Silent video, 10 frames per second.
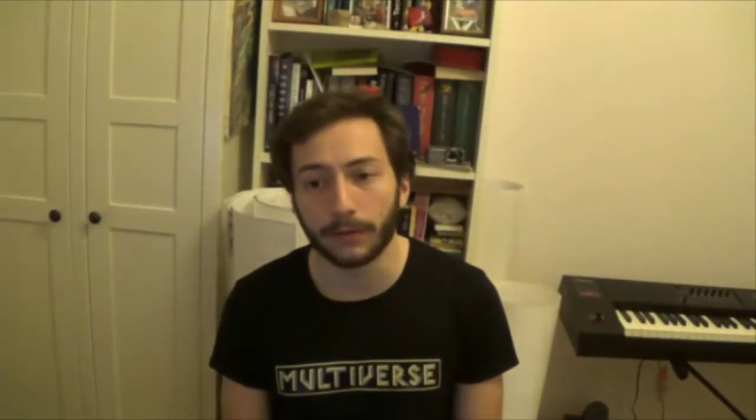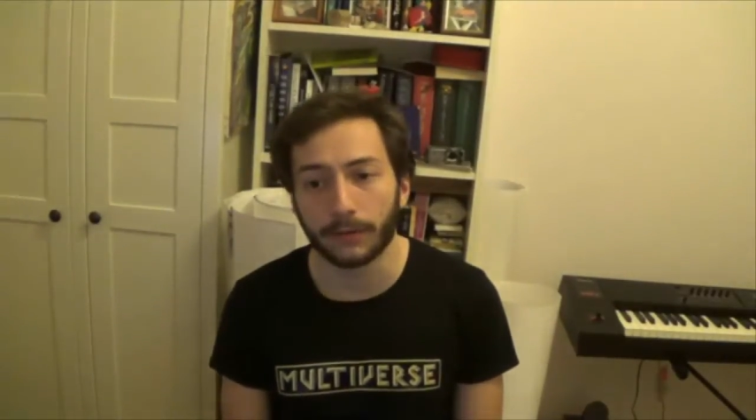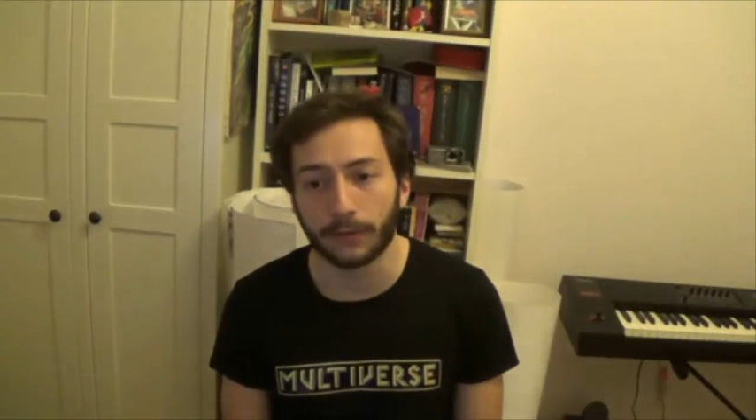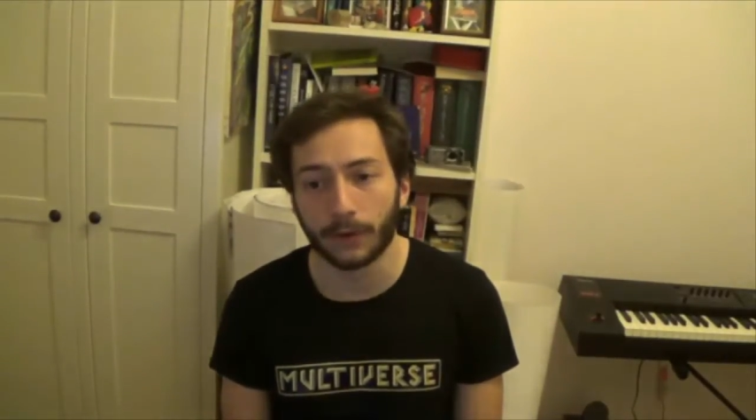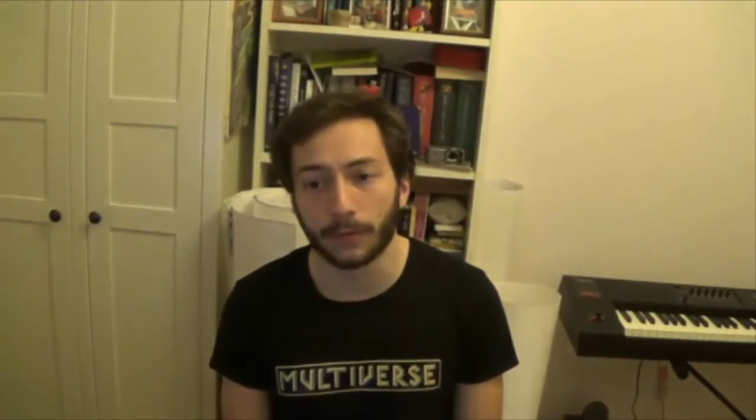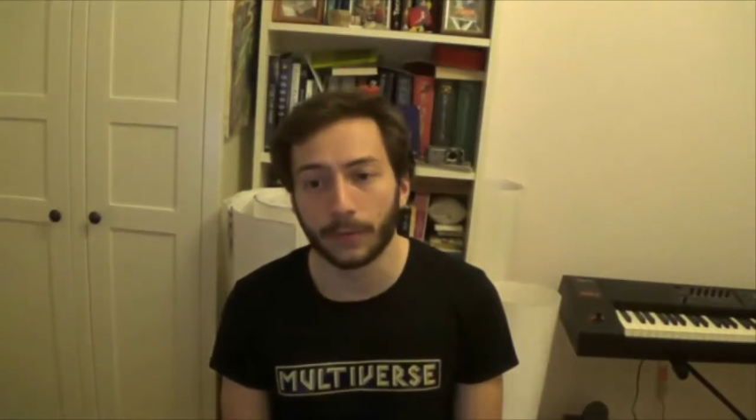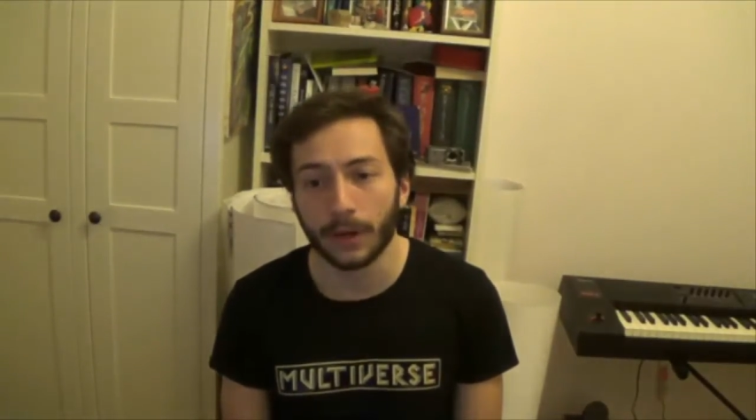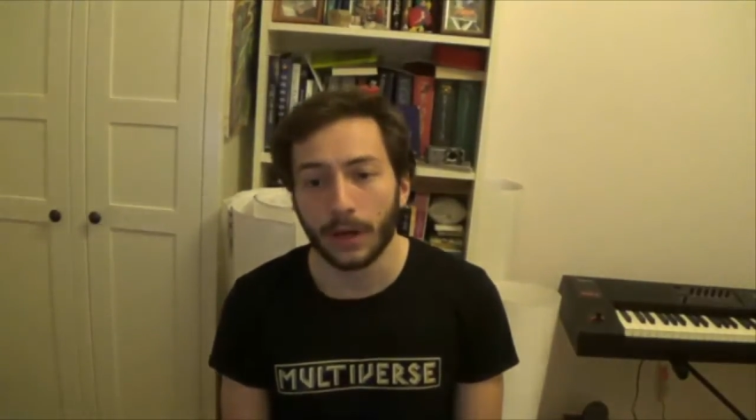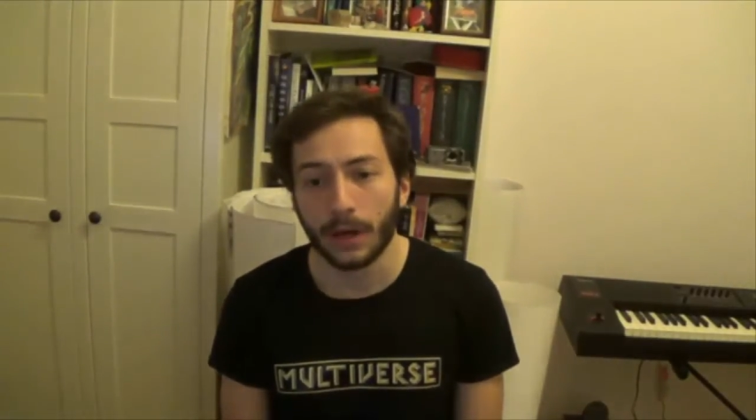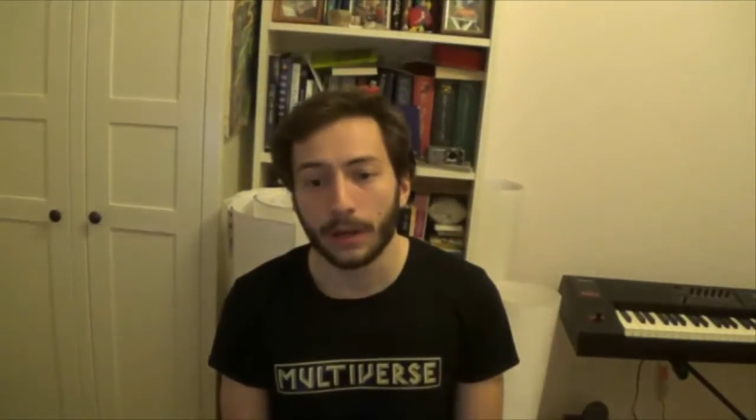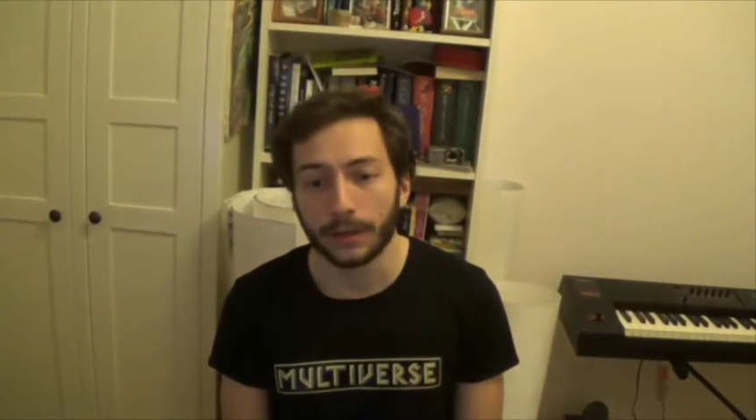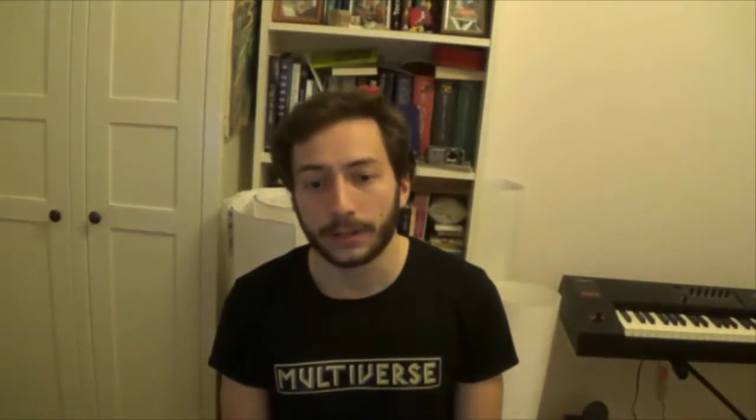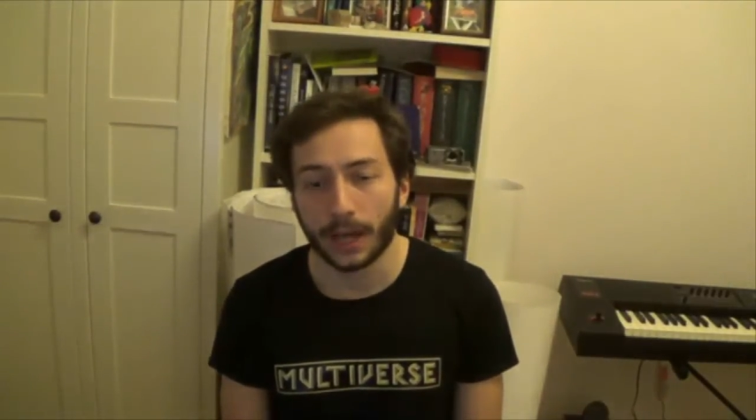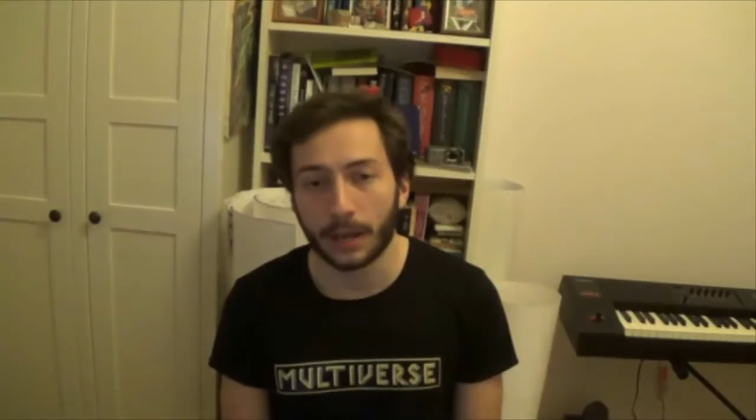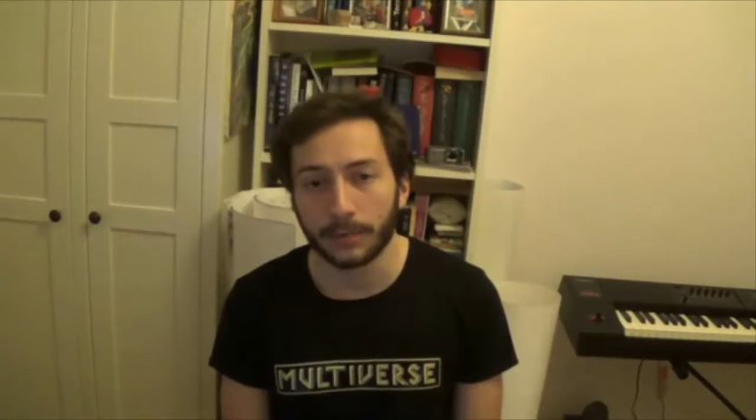from the
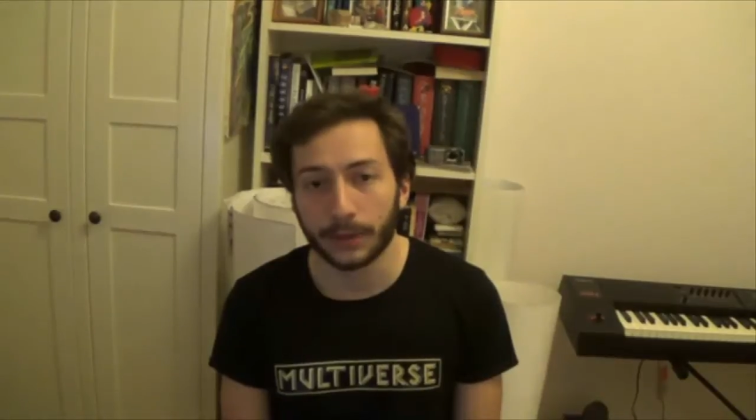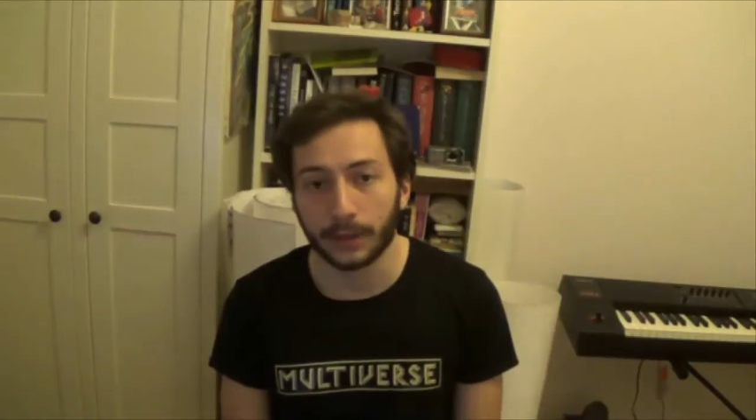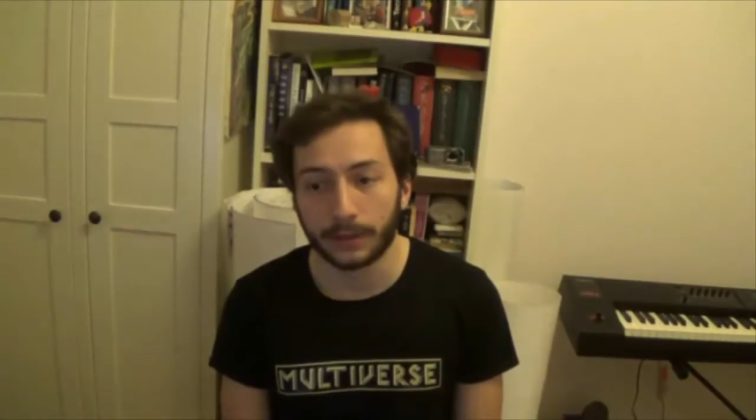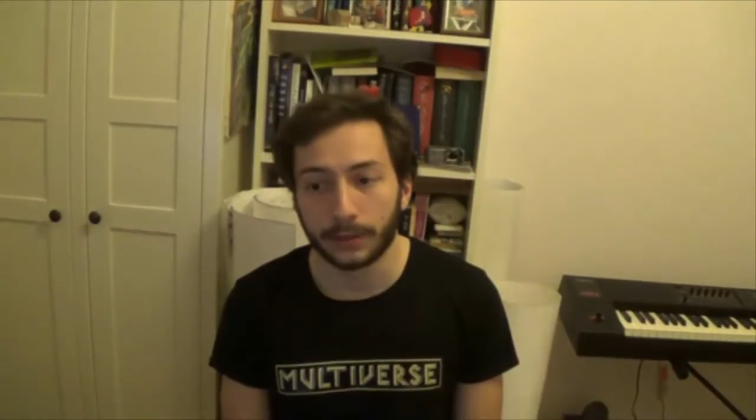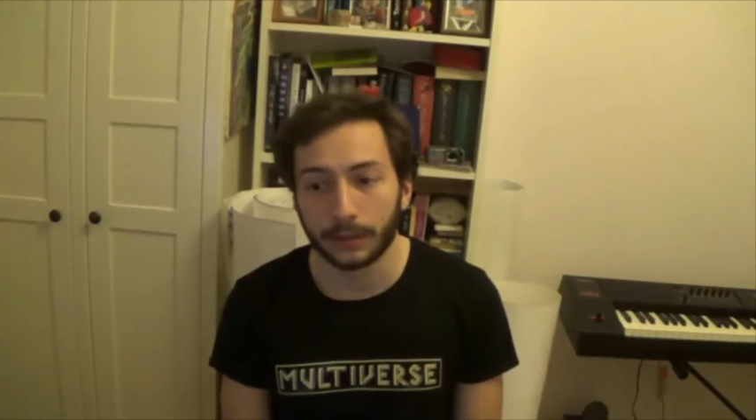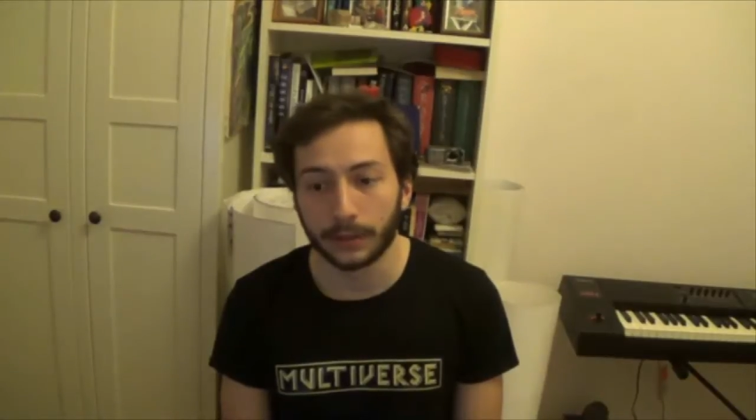time that